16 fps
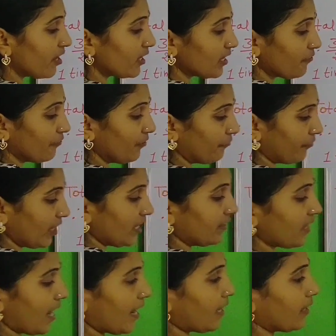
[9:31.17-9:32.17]
for the
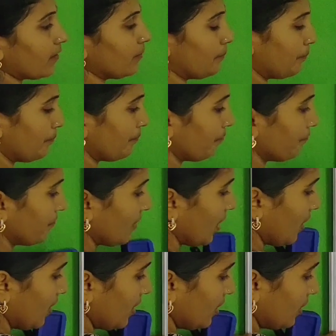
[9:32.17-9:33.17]
15 then?
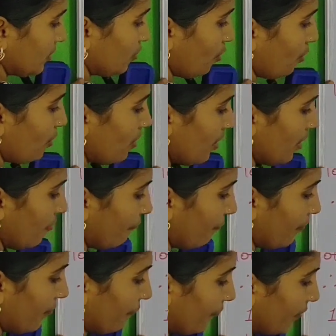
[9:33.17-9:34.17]
So
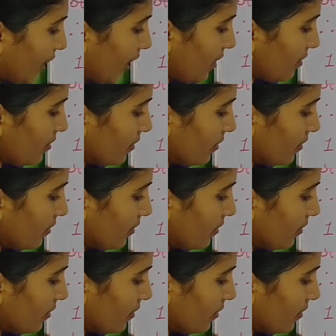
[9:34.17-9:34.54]
15